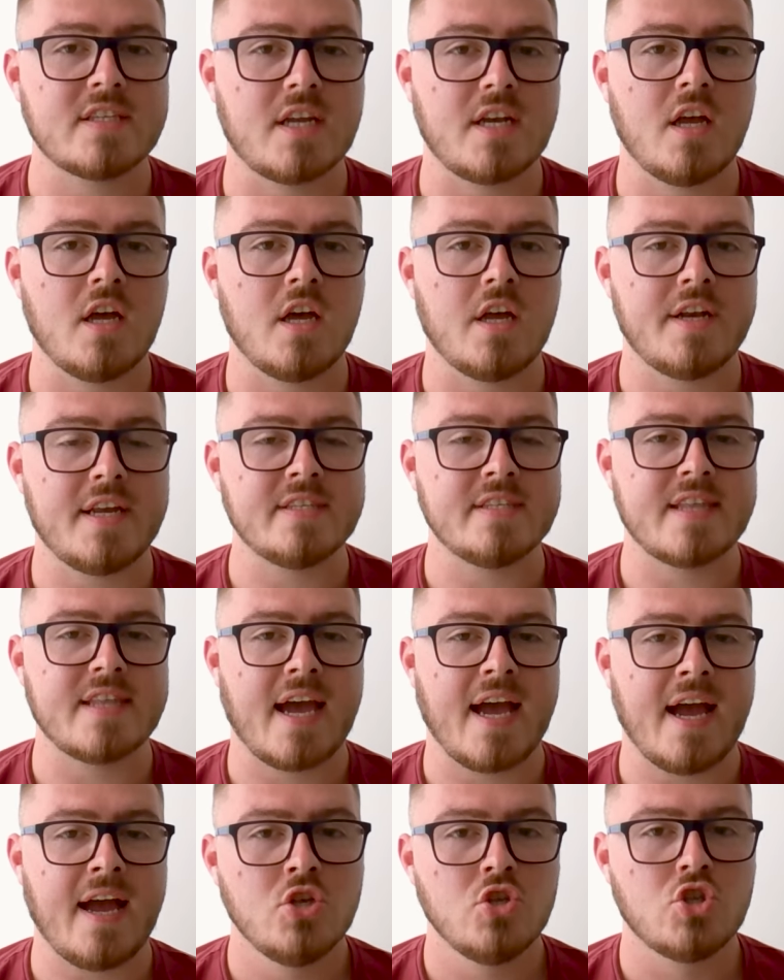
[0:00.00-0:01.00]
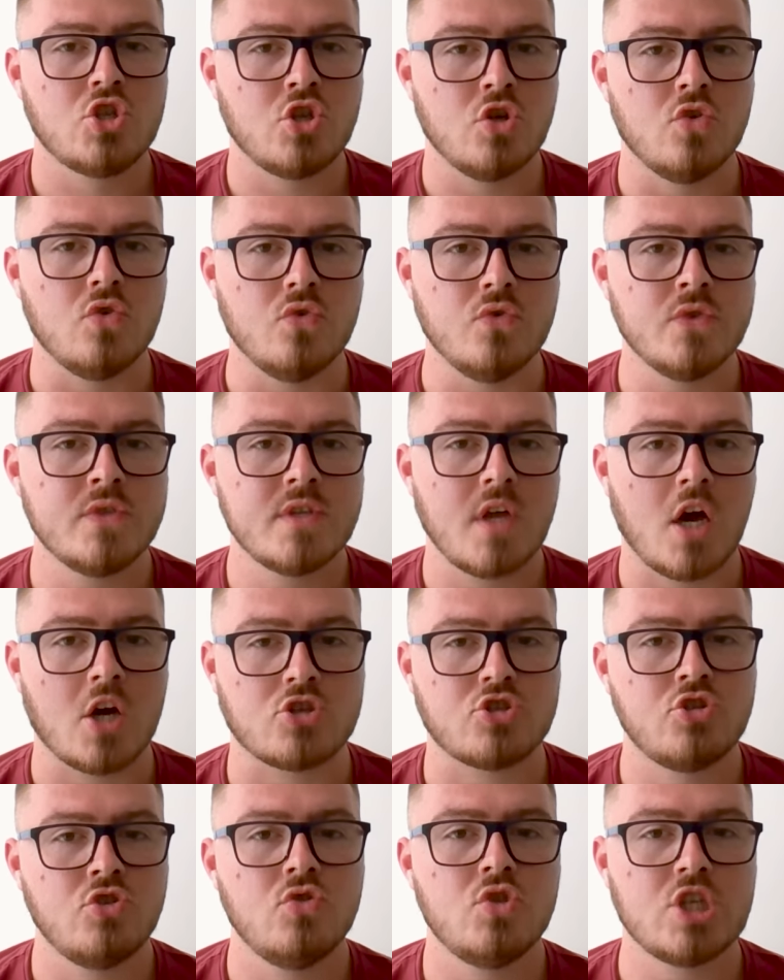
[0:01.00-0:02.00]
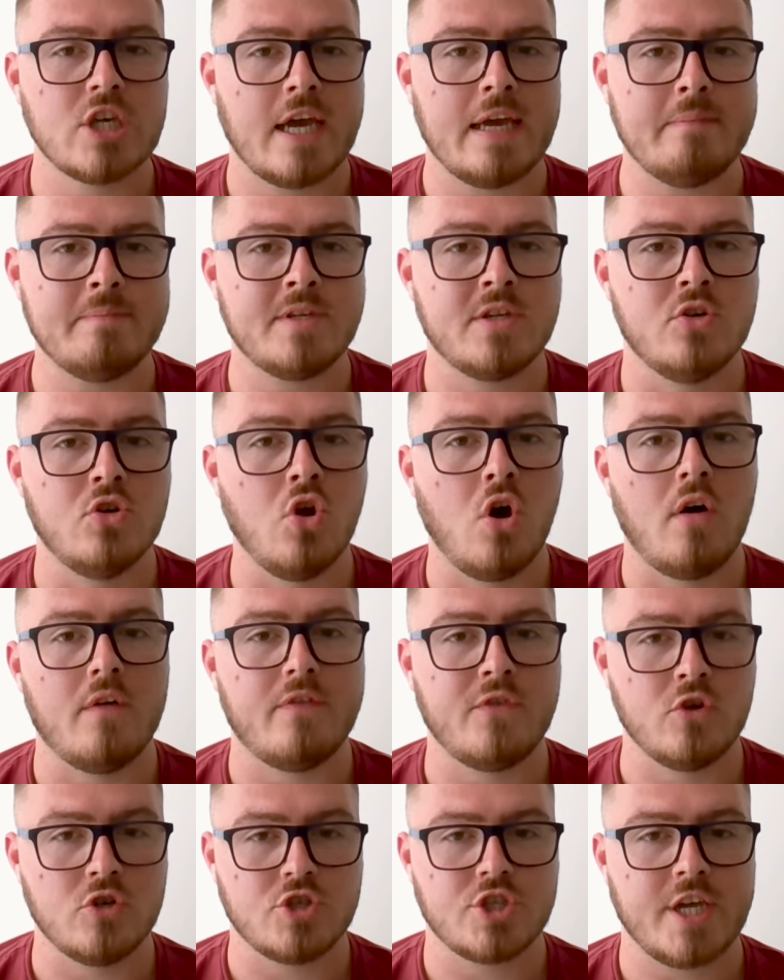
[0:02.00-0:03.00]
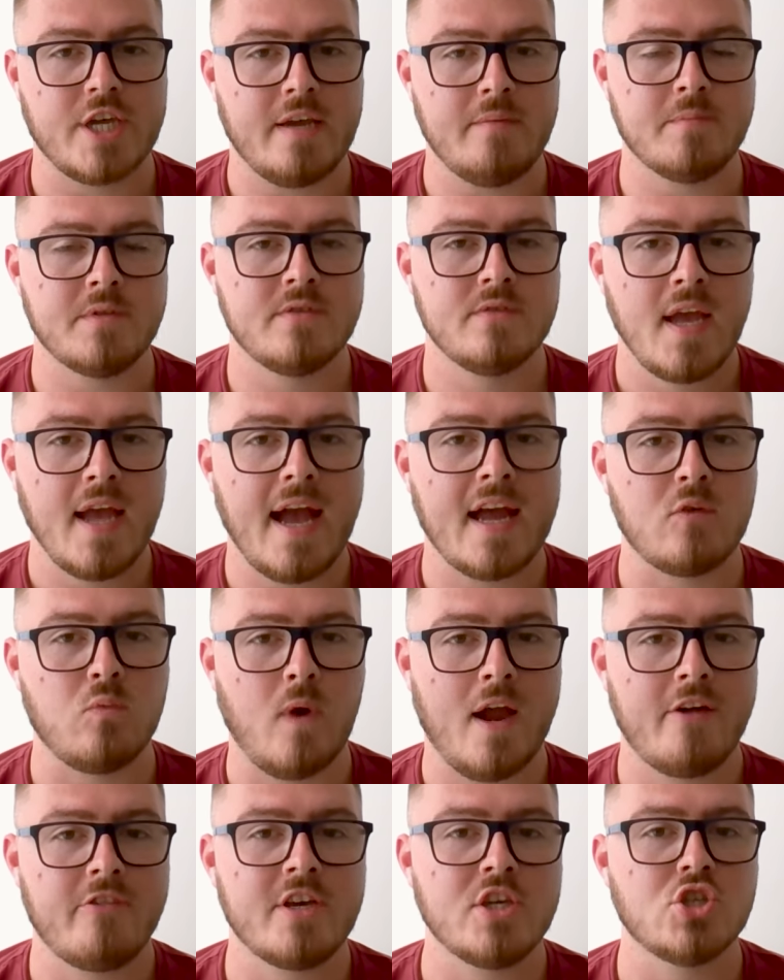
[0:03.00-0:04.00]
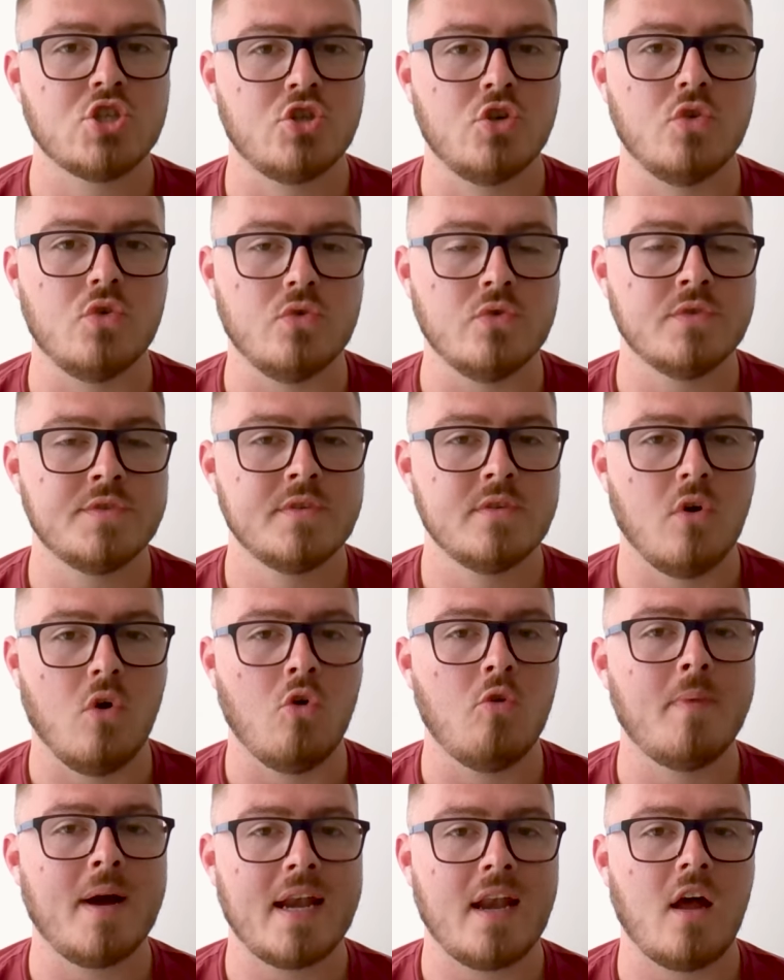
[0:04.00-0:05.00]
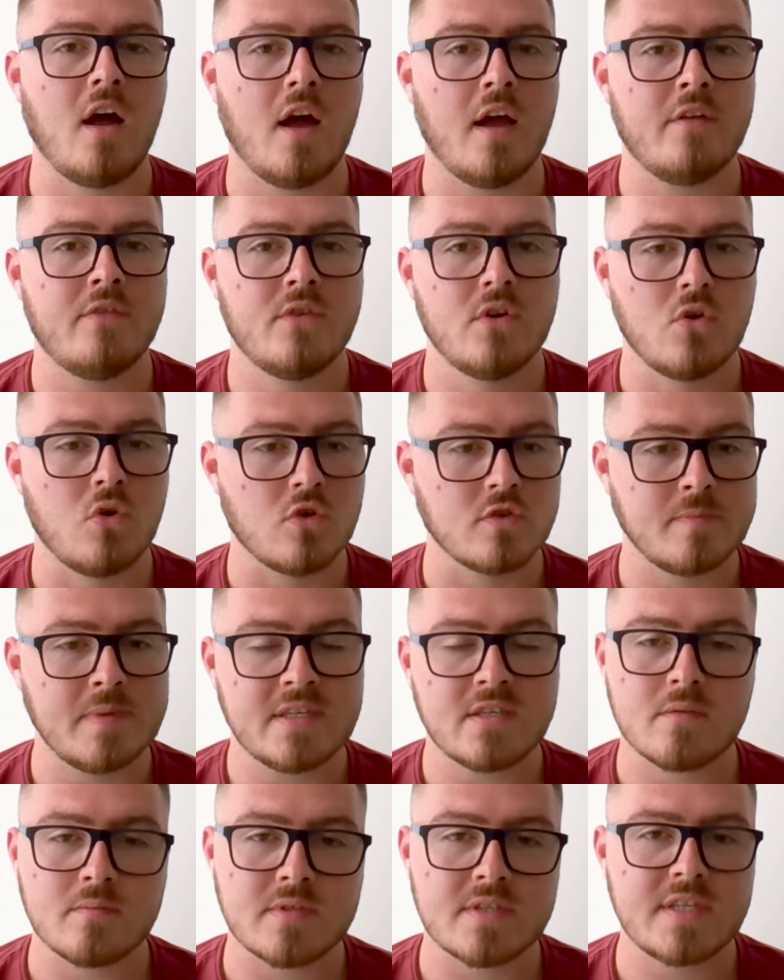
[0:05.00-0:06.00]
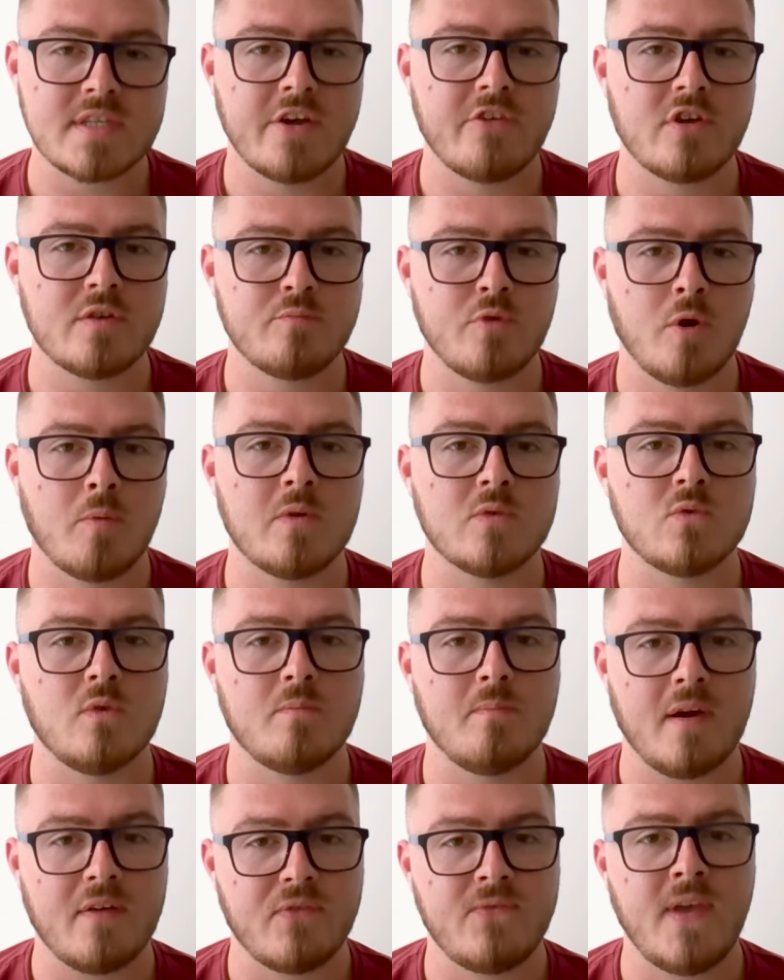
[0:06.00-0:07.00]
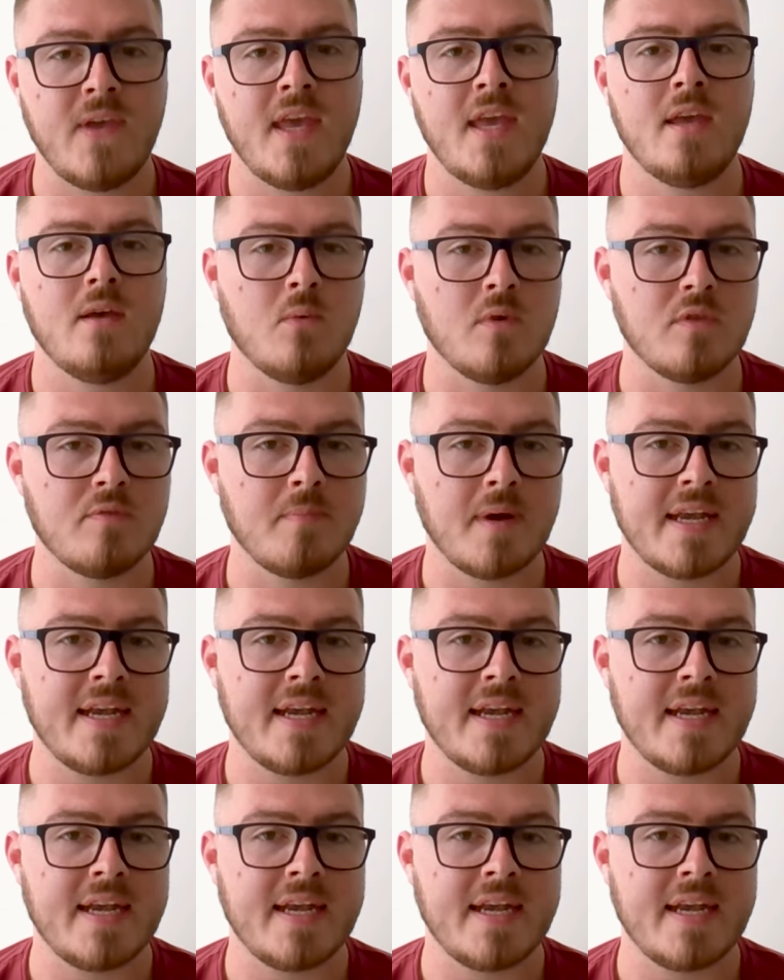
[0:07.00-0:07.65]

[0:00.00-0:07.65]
I learned is that shoes are shoe shaped, not foot shaped. And wearing shoes all my life caused me some serious problems with my feet, with my